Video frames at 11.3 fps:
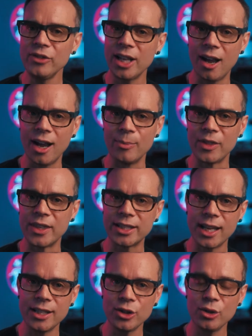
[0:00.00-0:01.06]
time that the
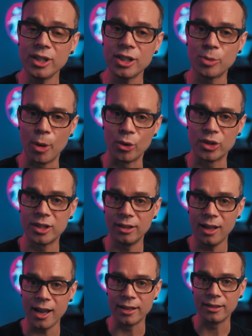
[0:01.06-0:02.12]
sensor is exposed to
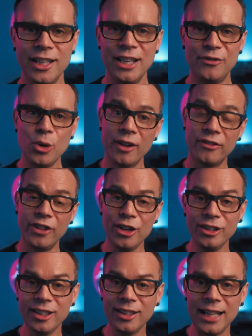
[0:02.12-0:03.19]
light. If you have very
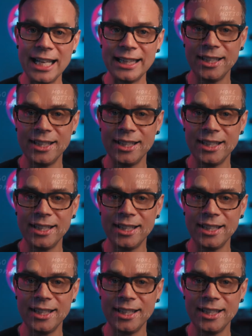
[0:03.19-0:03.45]
little light in the